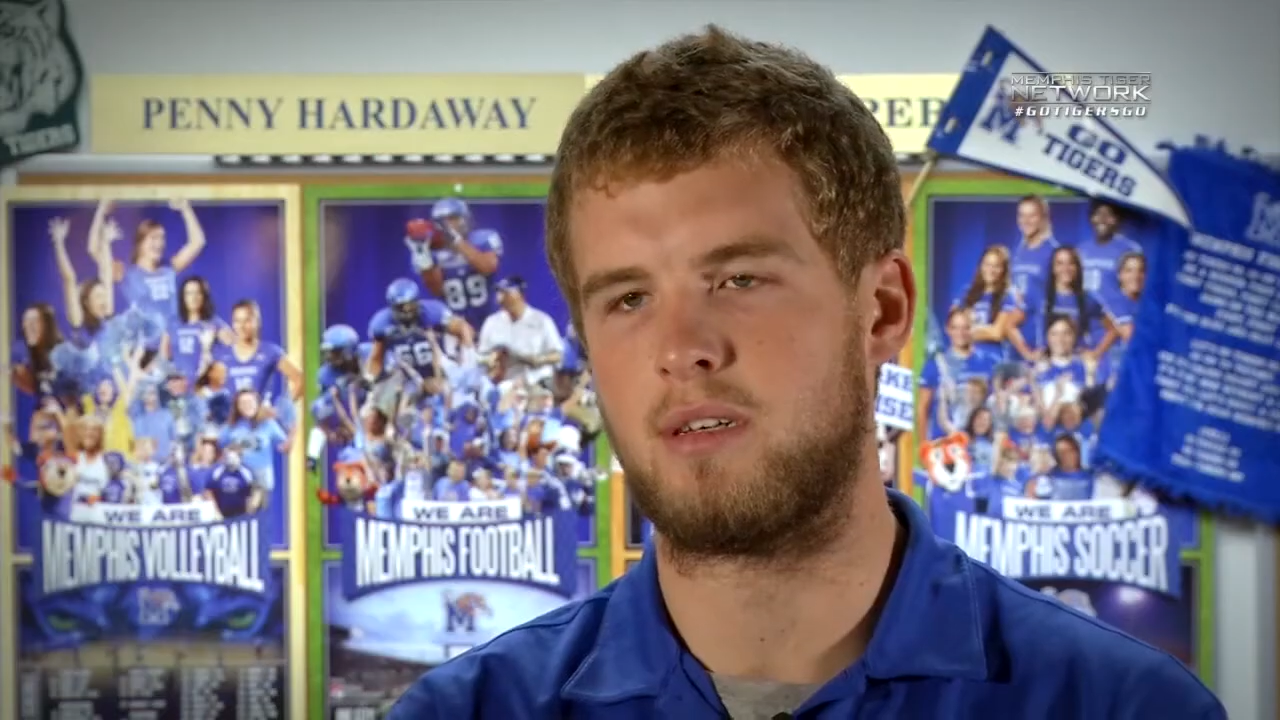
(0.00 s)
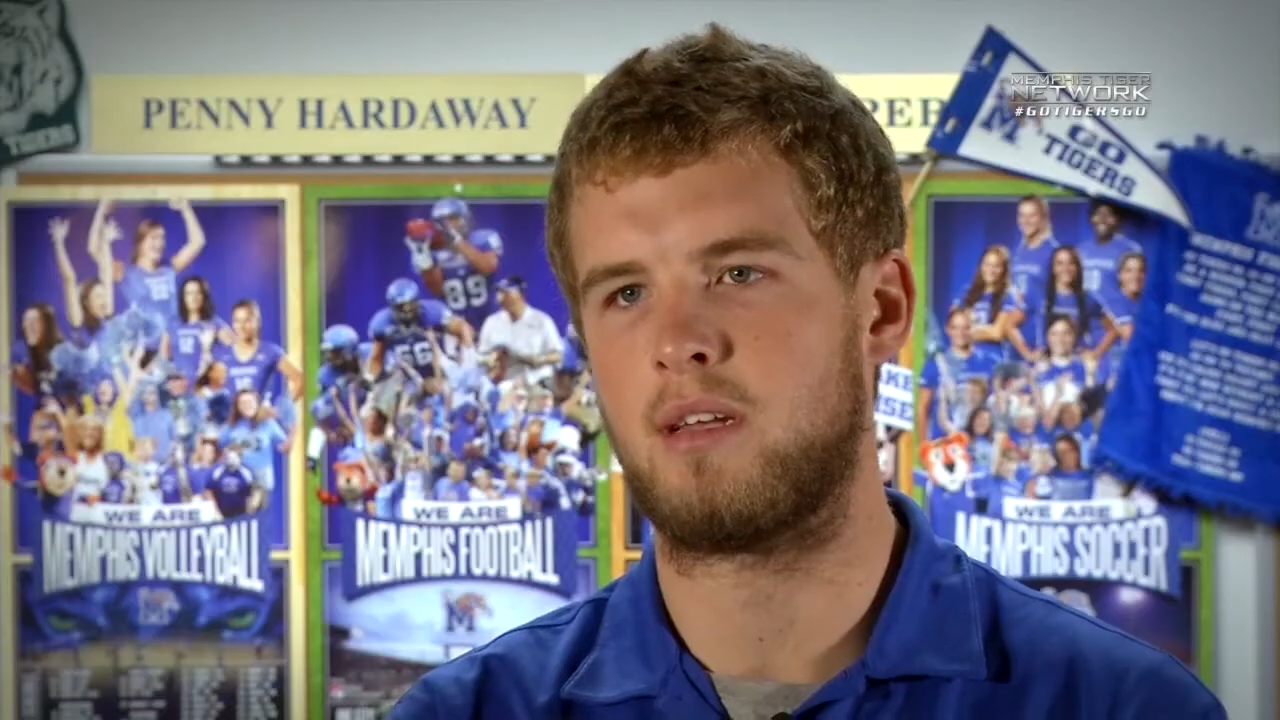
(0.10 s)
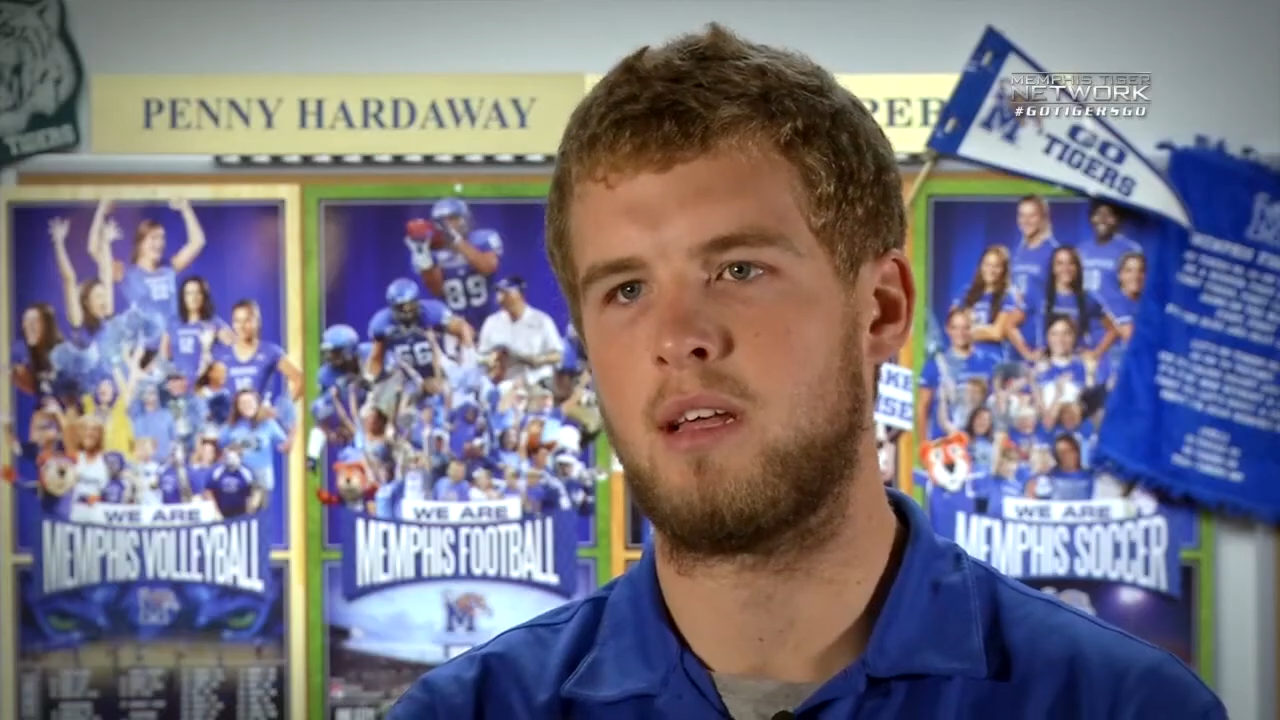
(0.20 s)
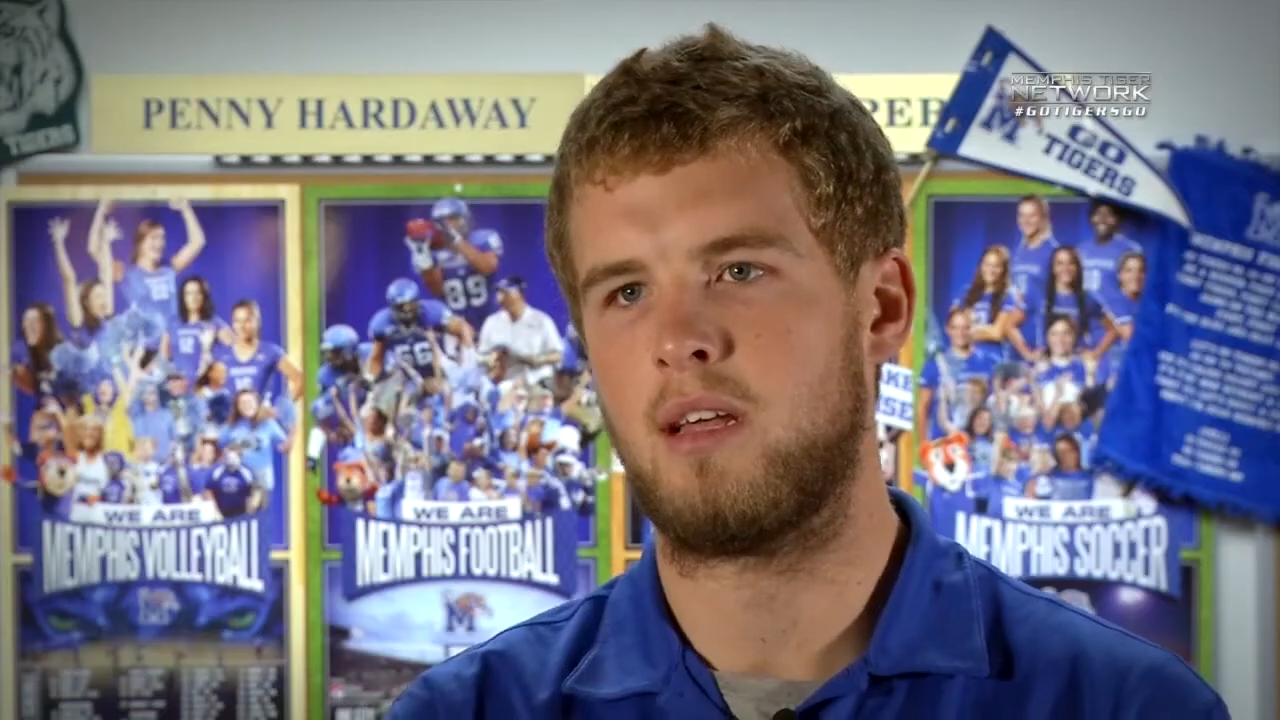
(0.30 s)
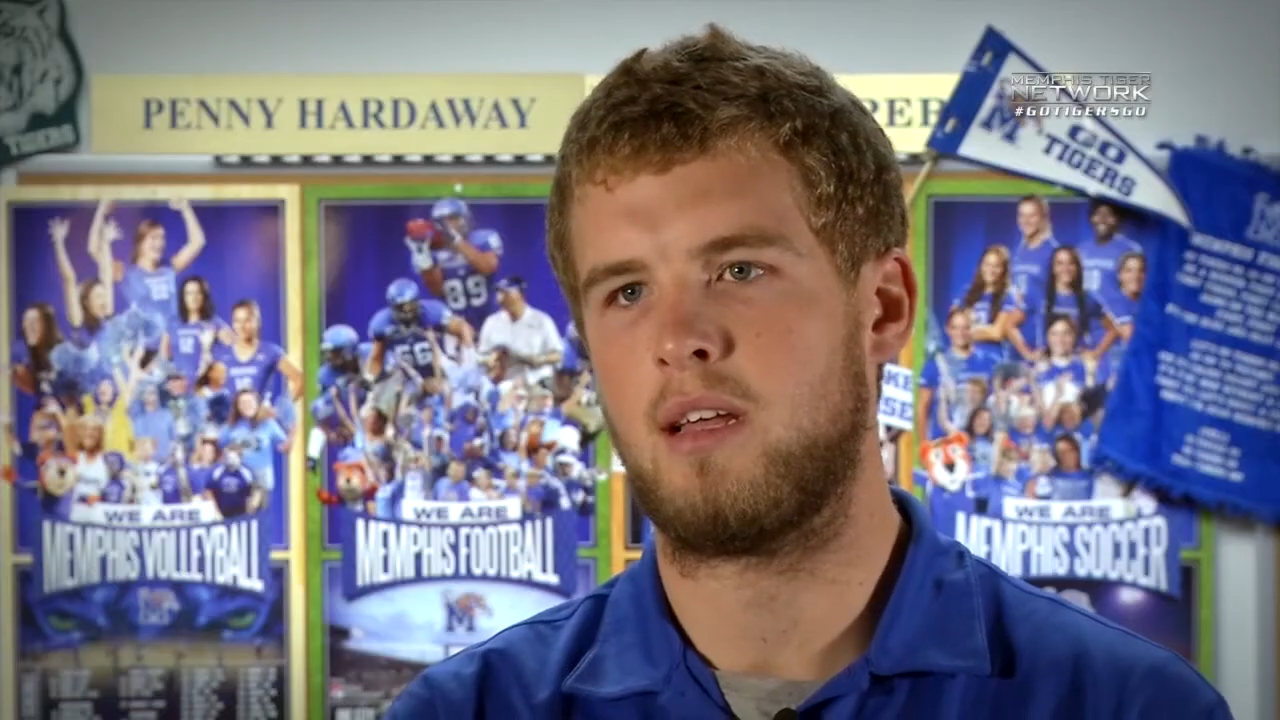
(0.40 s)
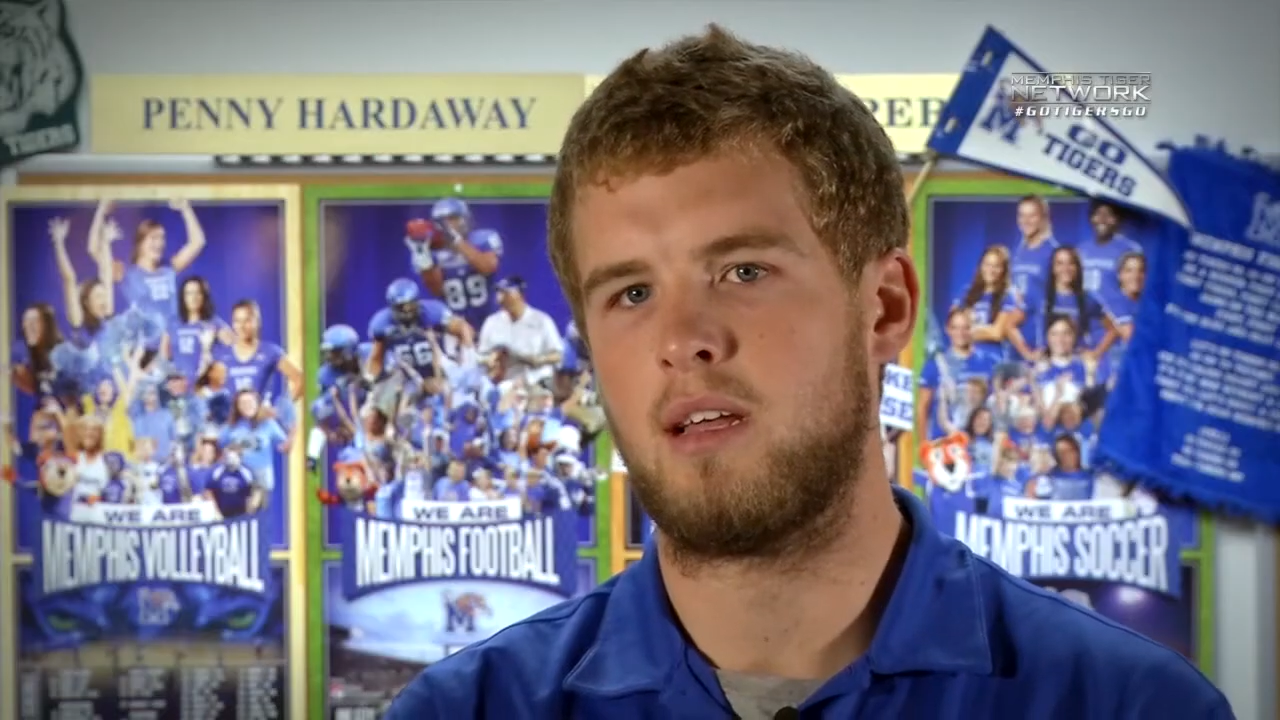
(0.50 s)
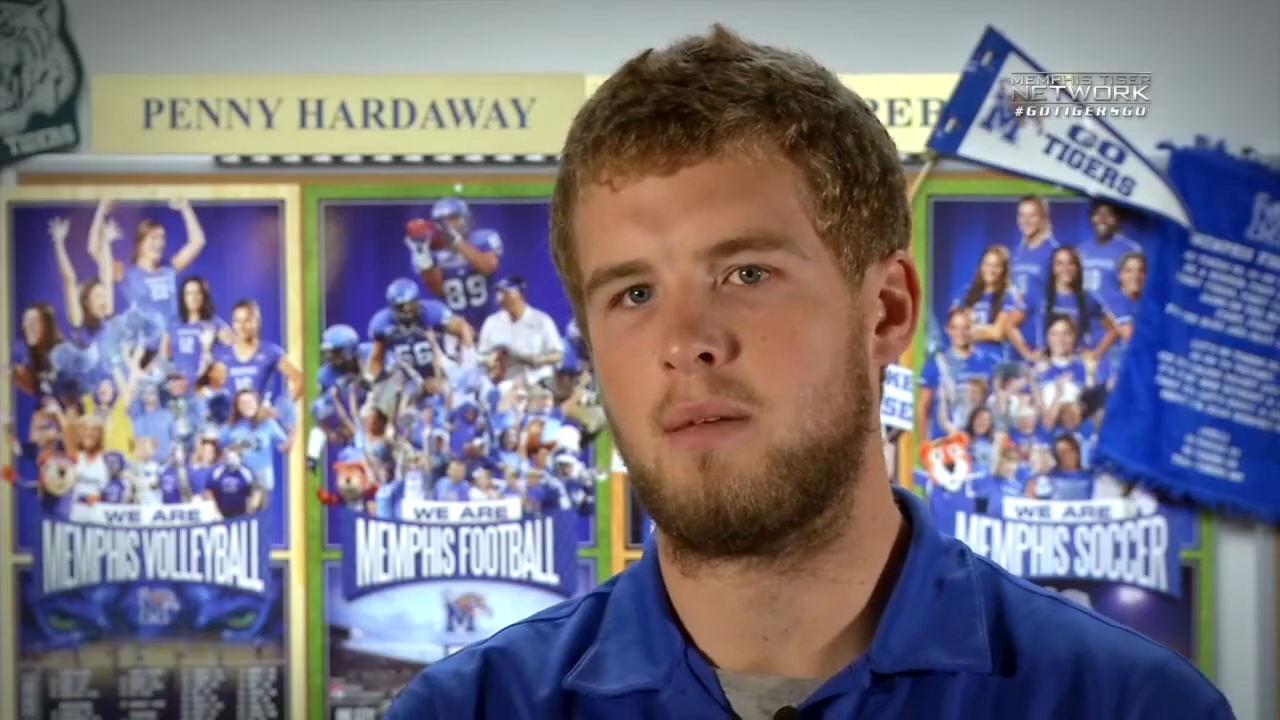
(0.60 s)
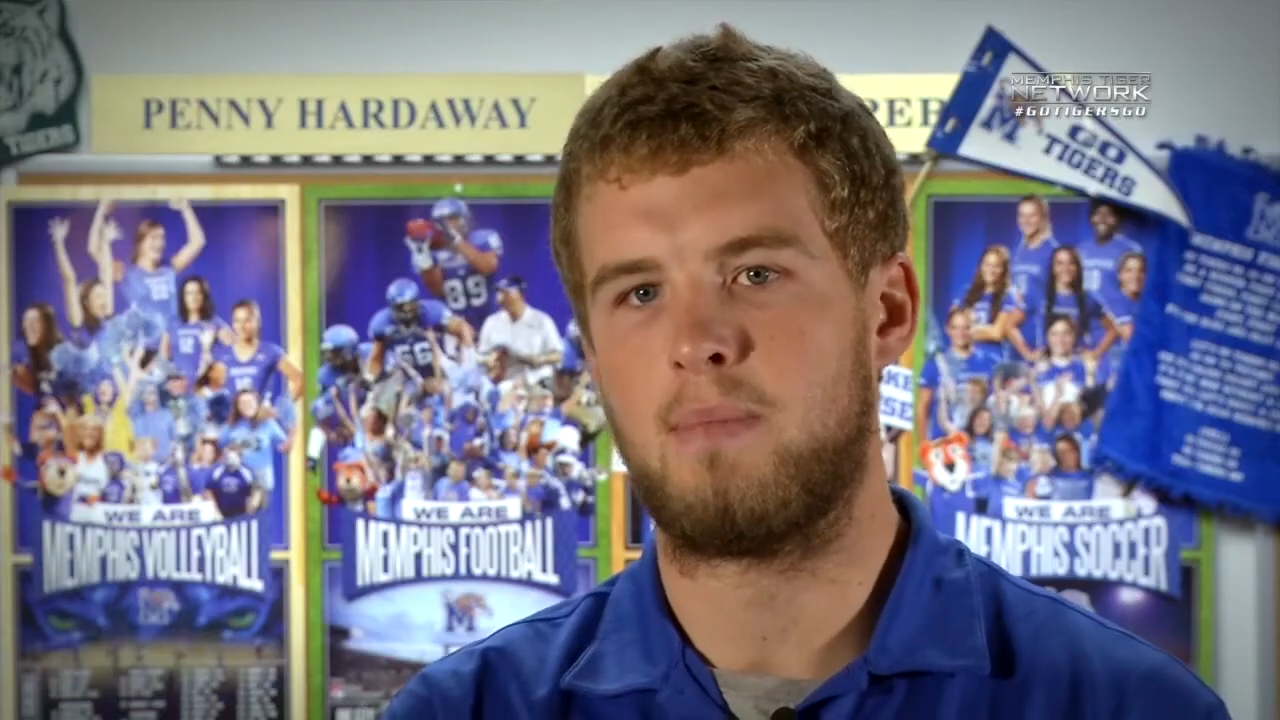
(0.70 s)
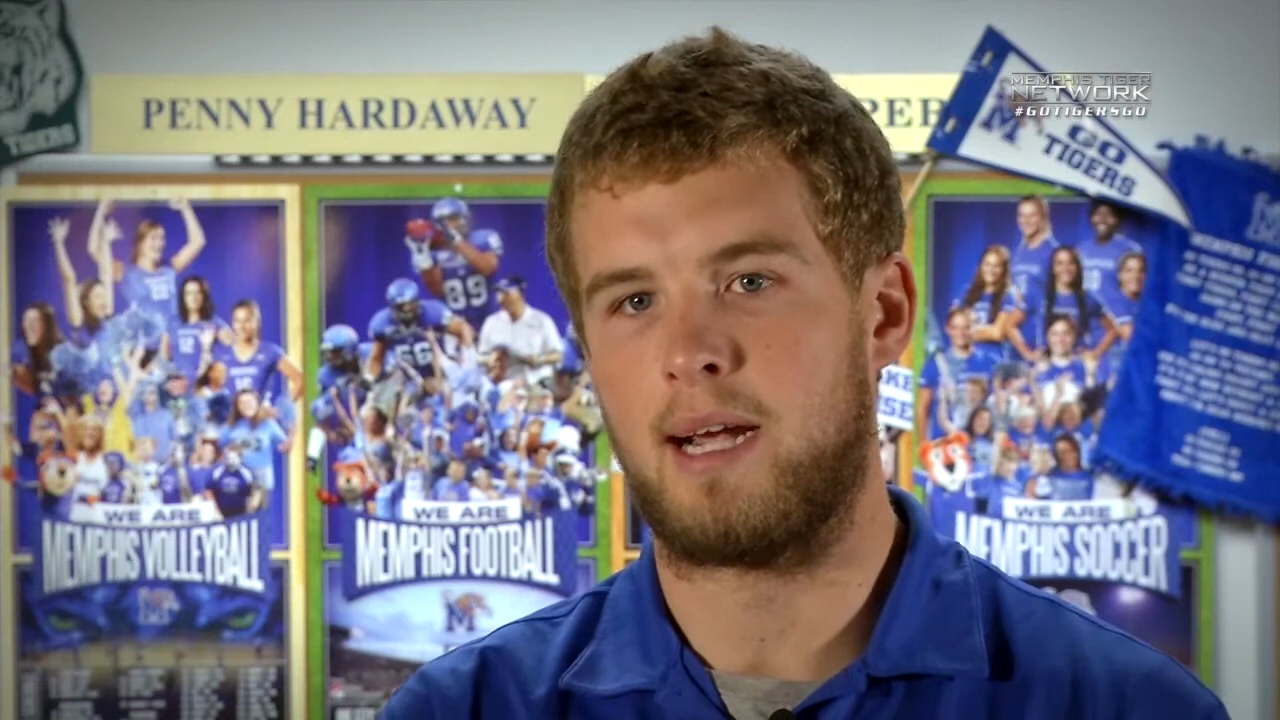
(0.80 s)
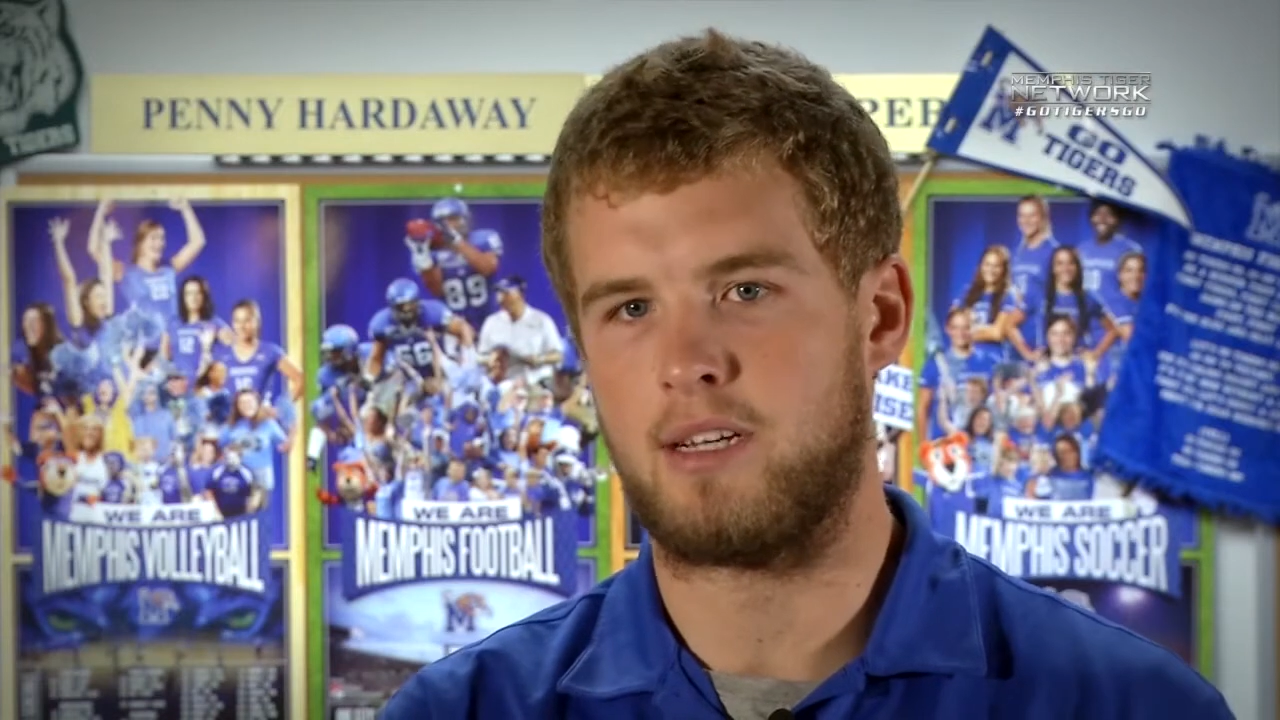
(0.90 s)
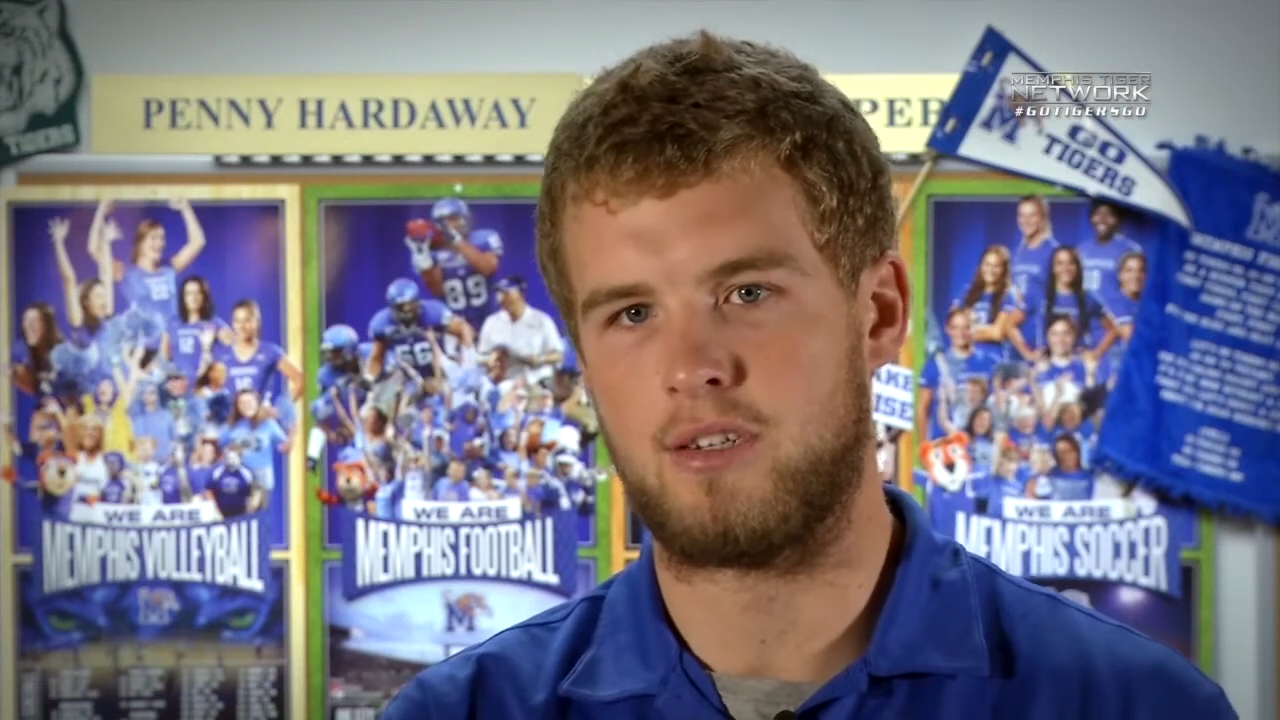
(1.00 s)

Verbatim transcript: and back